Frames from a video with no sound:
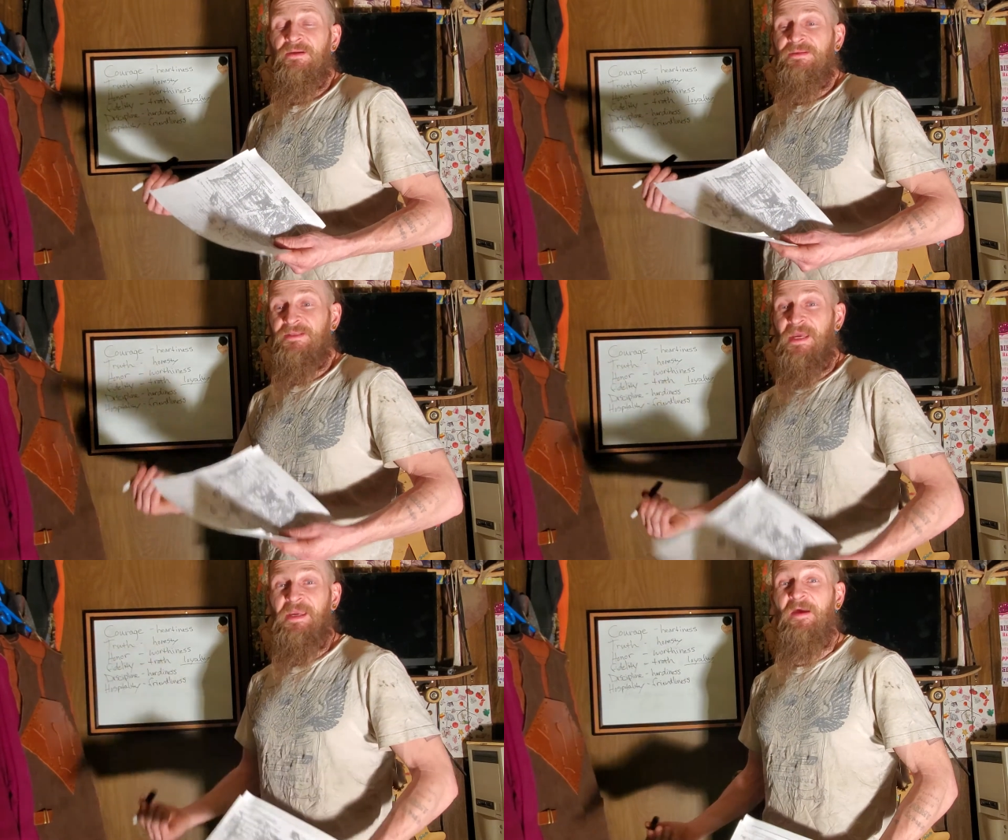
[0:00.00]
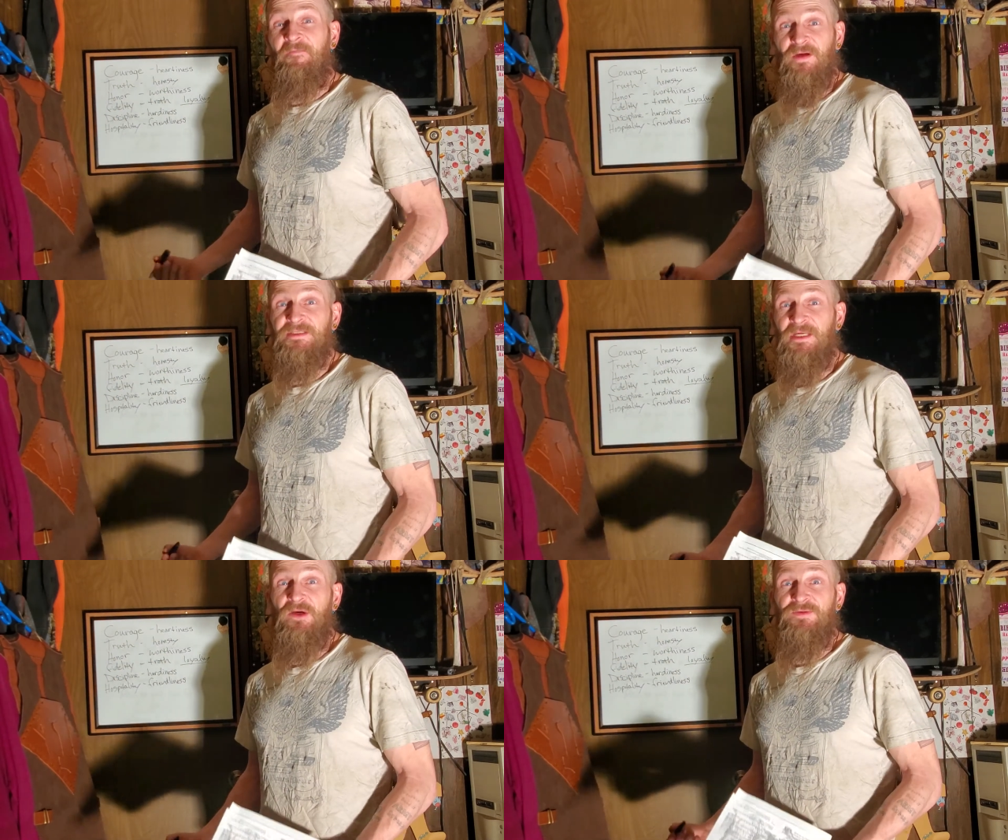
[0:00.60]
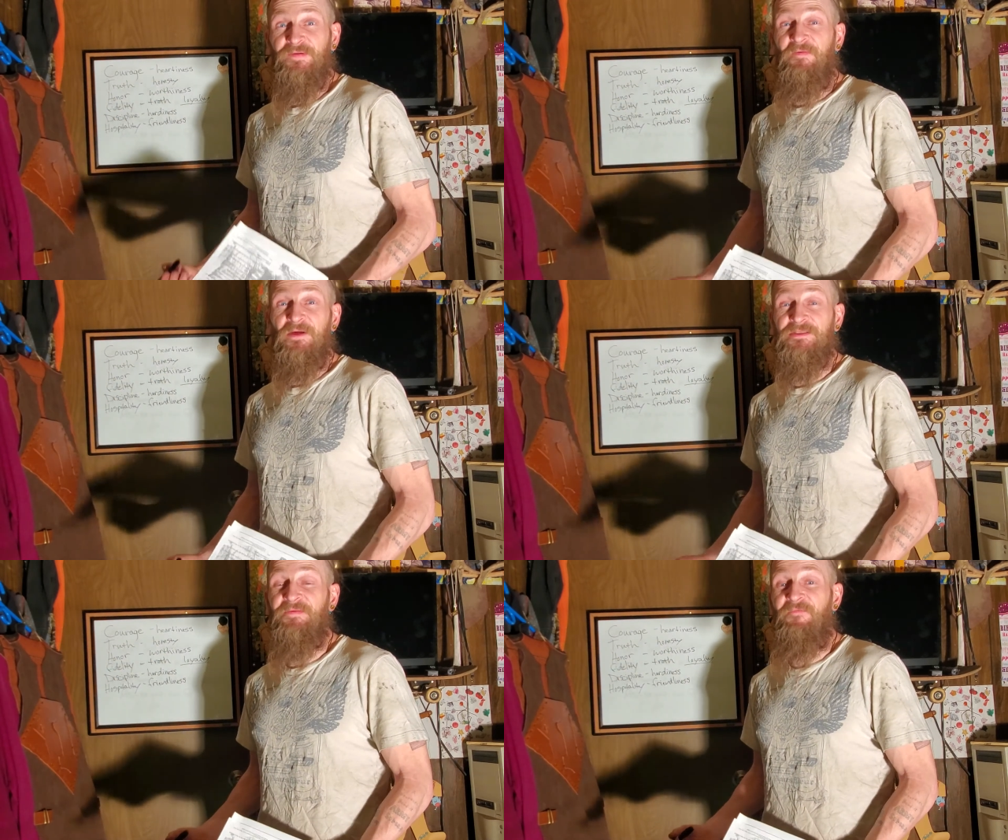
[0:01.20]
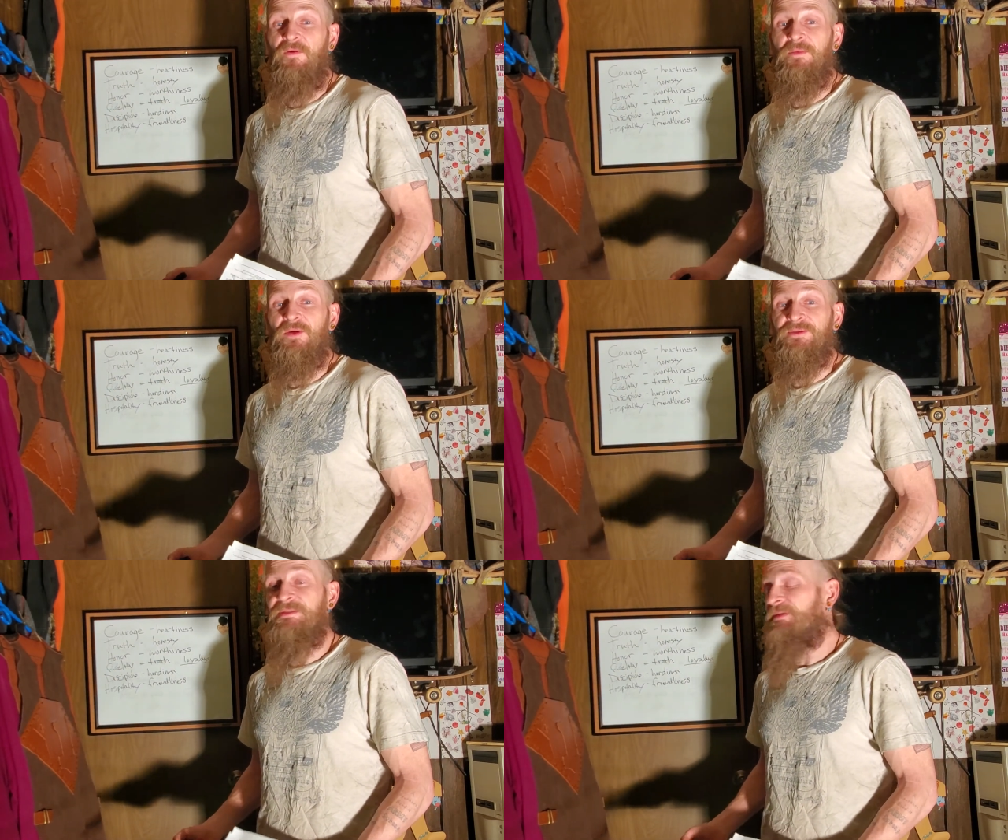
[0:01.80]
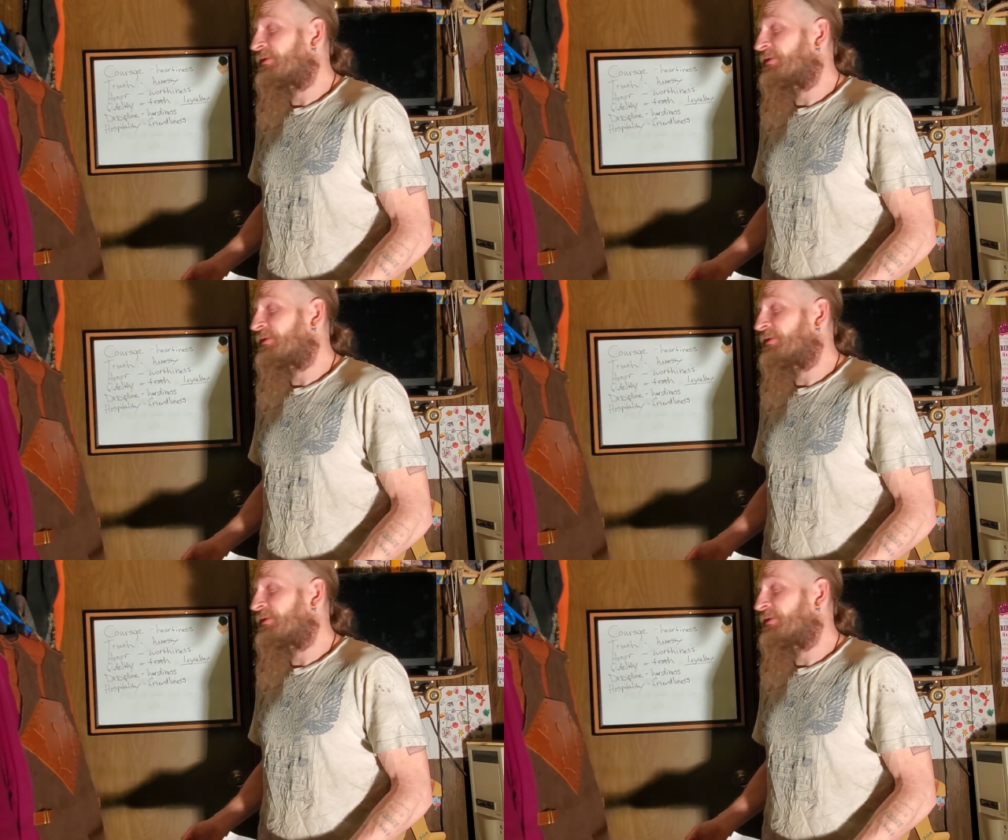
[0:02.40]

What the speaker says: to take care of ourselves first and foremost.